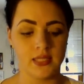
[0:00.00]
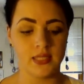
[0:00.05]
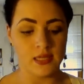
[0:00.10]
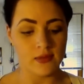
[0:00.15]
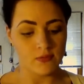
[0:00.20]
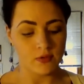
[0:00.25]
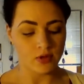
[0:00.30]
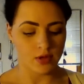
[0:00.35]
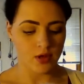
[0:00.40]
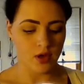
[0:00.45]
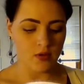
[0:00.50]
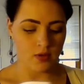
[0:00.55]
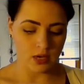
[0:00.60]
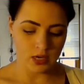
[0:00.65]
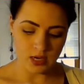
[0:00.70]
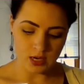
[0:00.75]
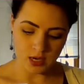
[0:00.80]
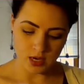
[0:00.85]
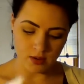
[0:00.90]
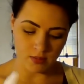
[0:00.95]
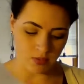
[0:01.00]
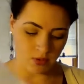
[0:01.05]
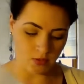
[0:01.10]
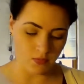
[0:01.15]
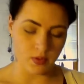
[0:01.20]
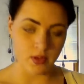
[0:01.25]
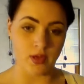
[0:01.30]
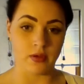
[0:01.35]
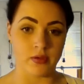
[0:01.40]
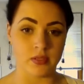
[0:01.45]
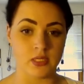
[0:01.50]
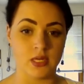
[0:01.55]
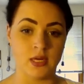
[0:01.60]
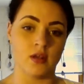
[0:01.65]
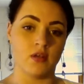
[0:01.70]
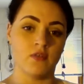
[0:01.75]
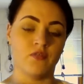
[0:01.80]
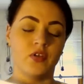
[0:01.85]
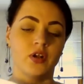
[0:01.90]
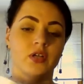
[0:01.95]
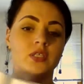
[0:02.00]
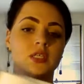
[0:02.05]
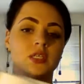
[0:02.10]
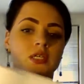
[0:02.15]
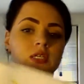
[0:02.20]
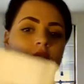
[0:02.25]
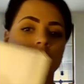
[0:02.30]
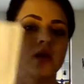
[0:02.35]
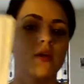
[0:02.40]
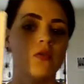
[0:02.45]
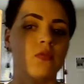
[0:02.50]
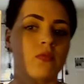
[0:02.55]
they will go in here. But what goes in here first is the